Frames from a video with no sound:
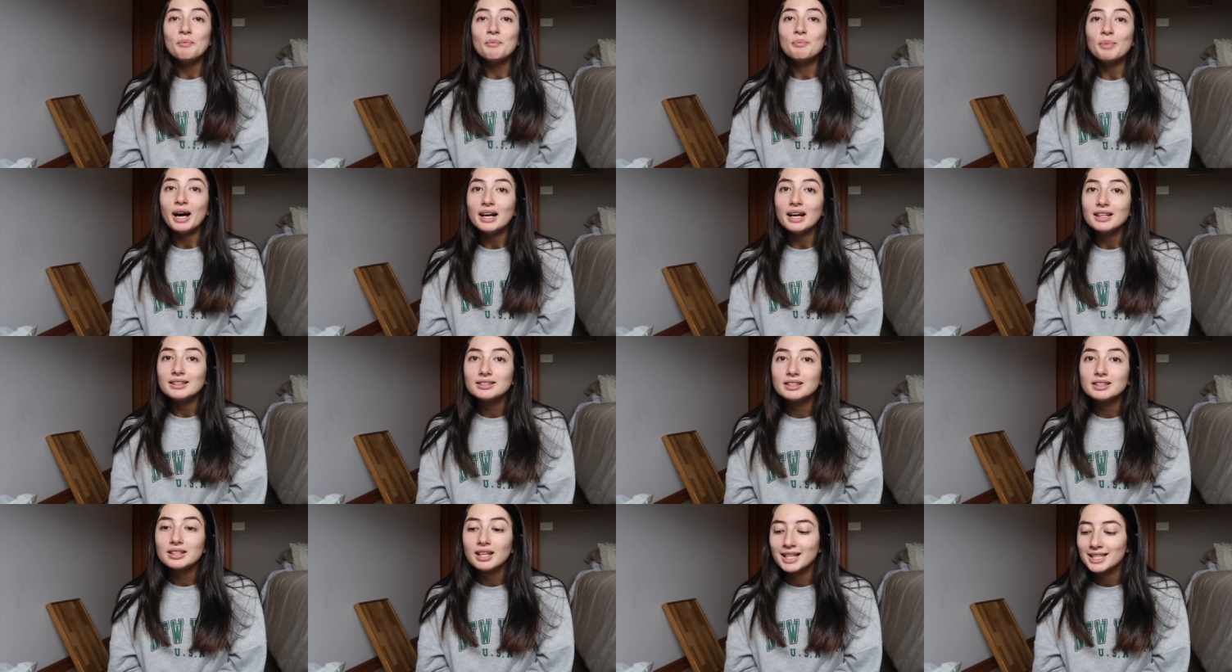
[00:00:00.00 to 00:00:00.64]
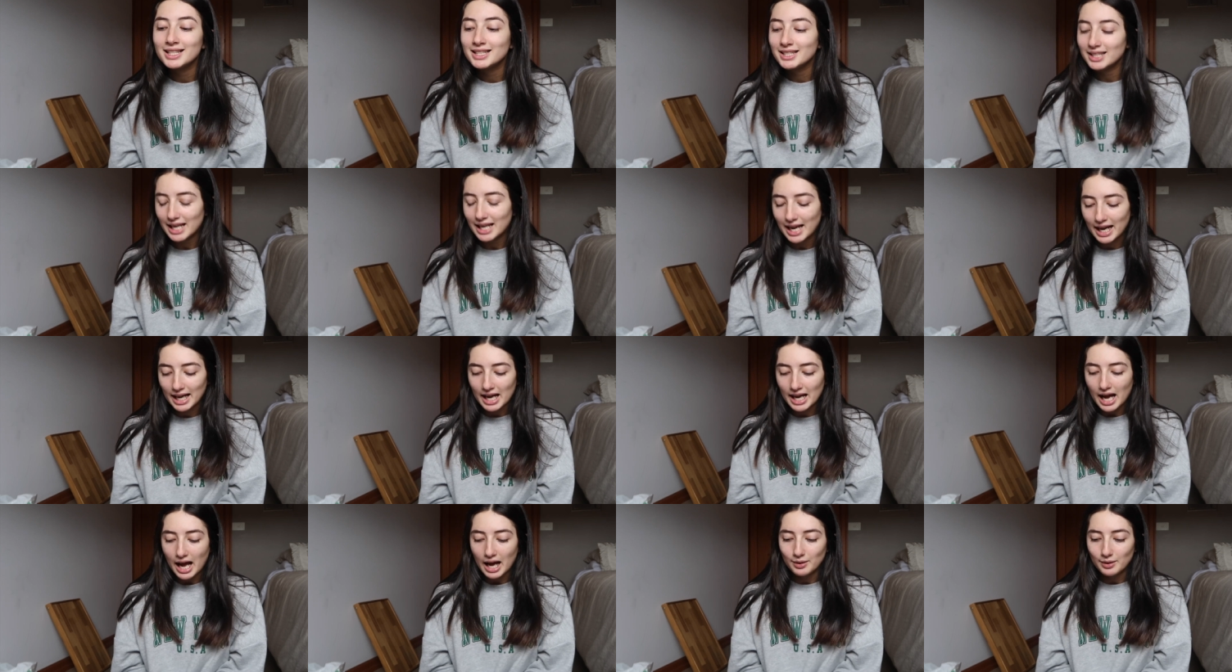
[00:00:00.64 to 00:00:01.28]
but
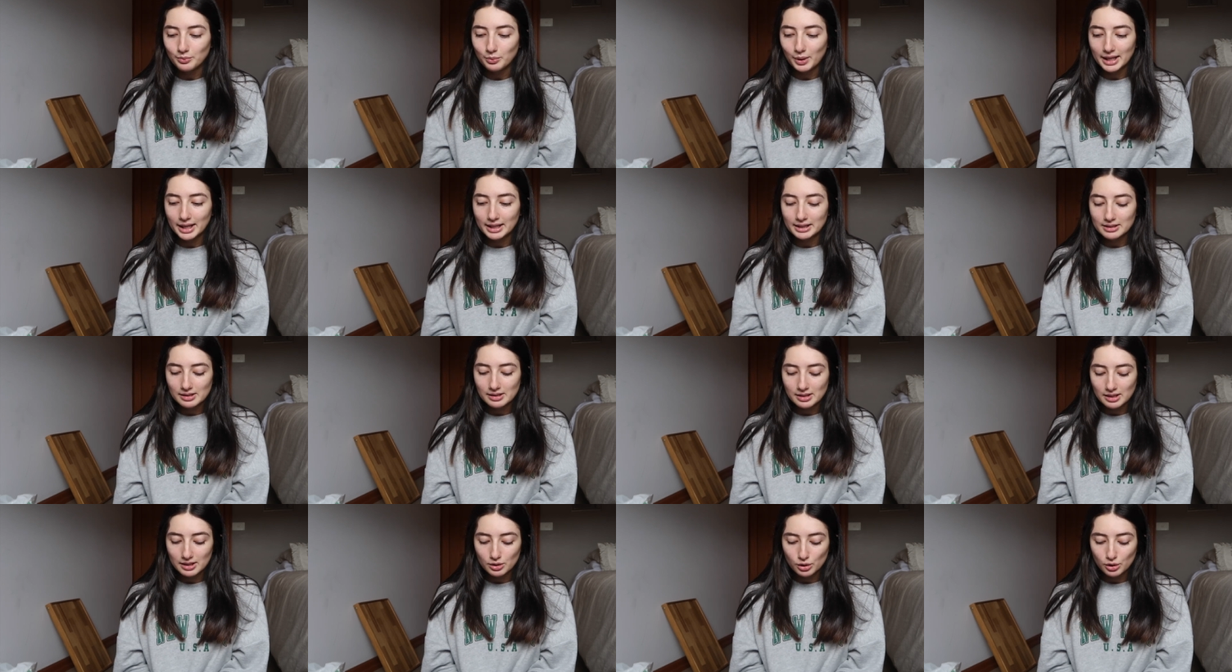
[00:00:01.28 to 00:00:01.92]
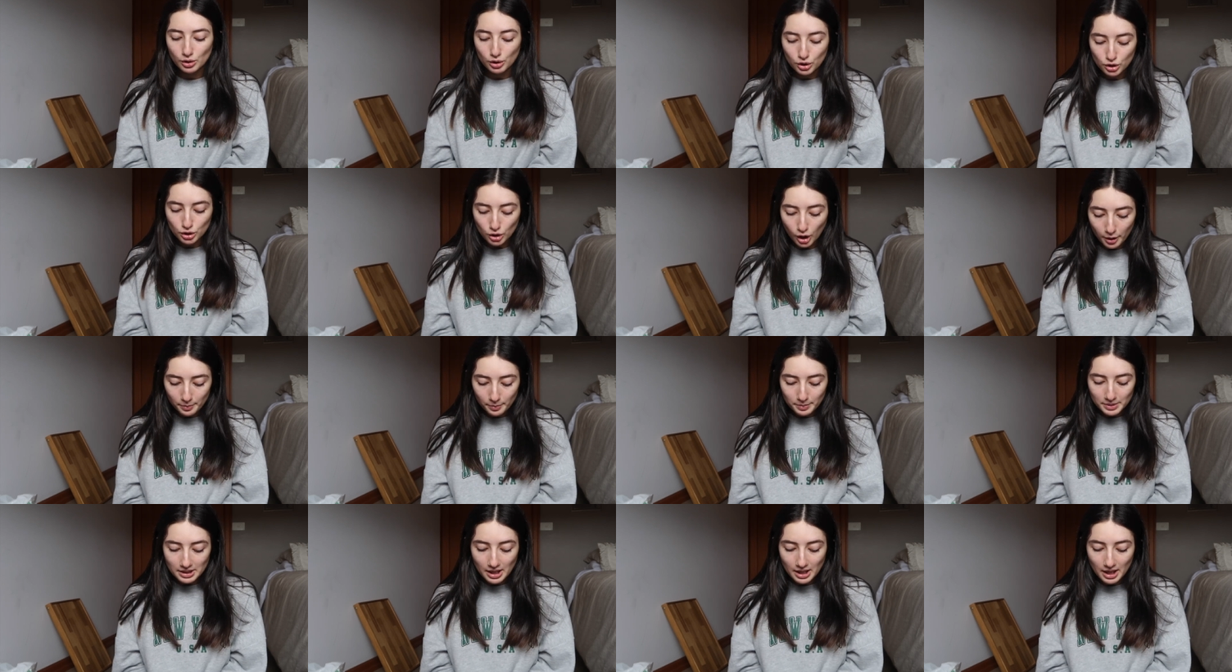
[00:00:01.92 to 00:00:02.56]
today i went to the
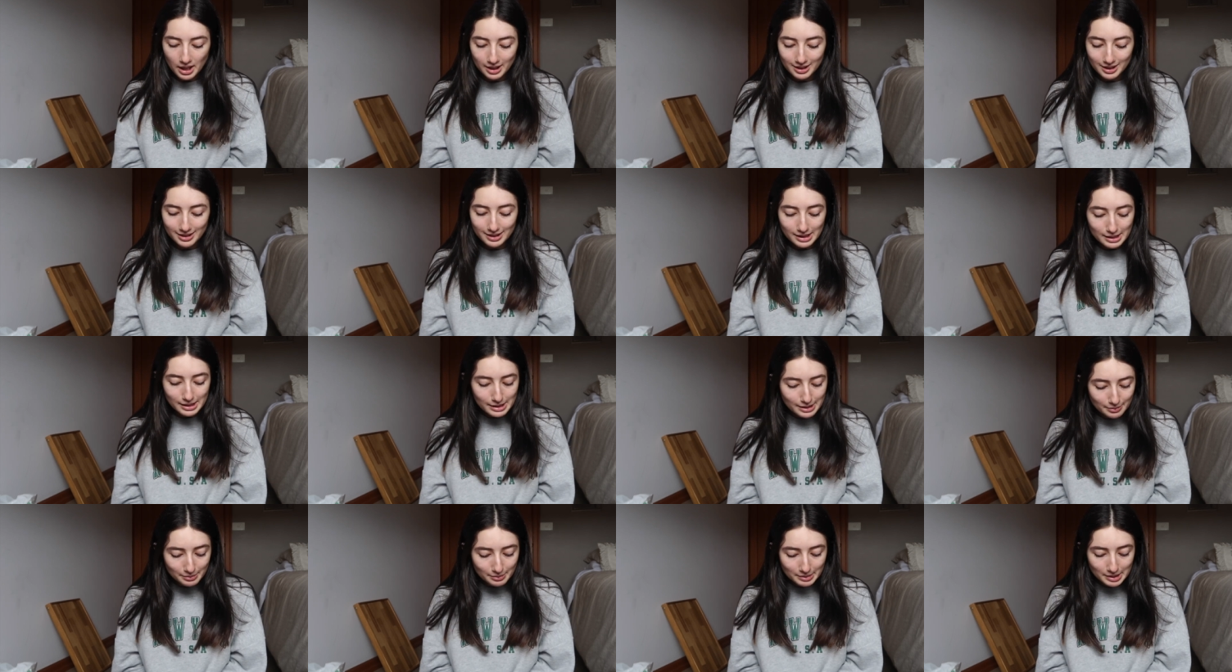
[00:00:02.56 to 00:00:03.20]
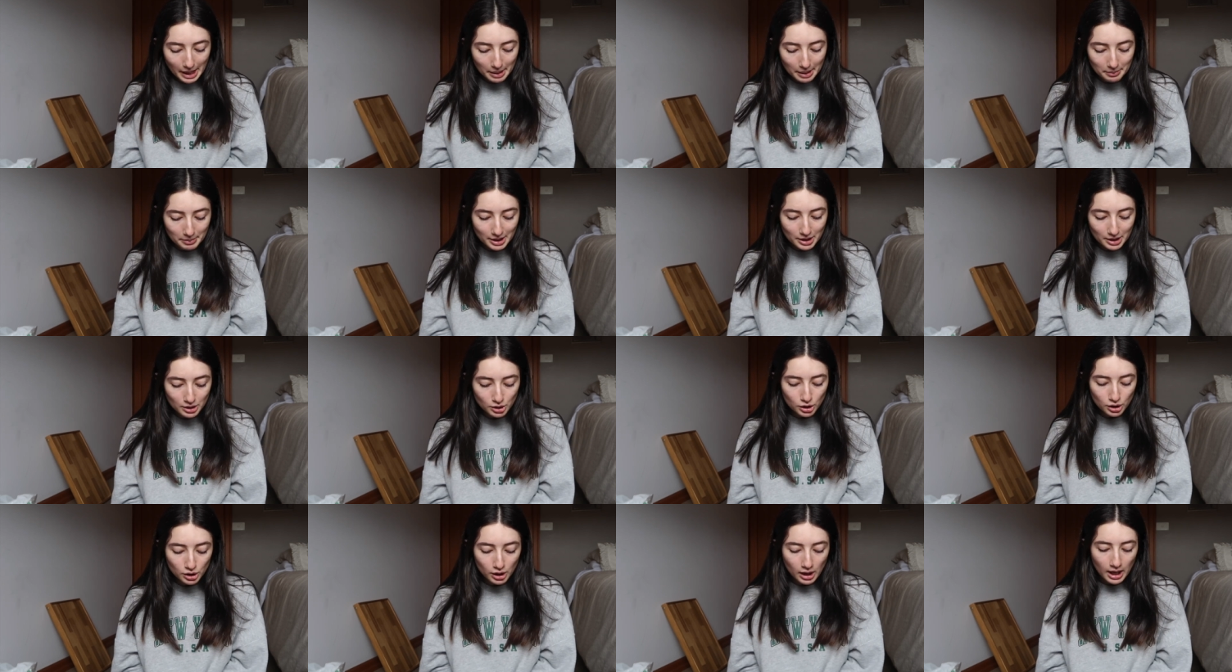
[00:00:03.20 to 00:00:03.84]
shops did some
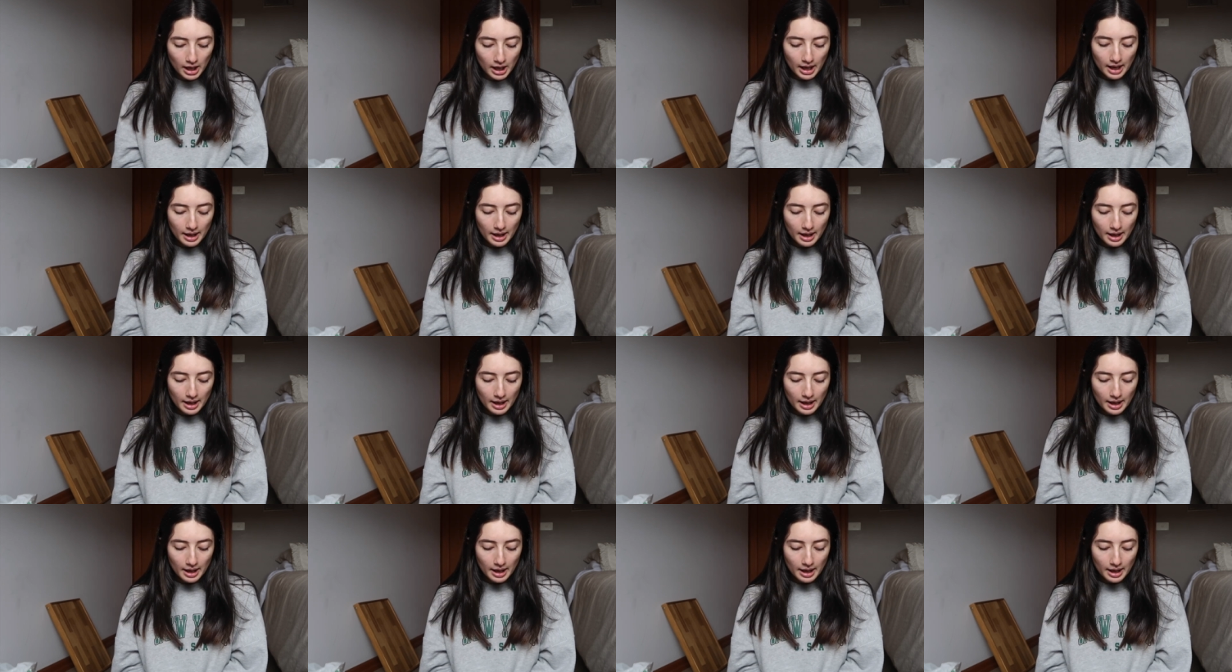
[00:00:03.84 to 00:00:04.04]
damage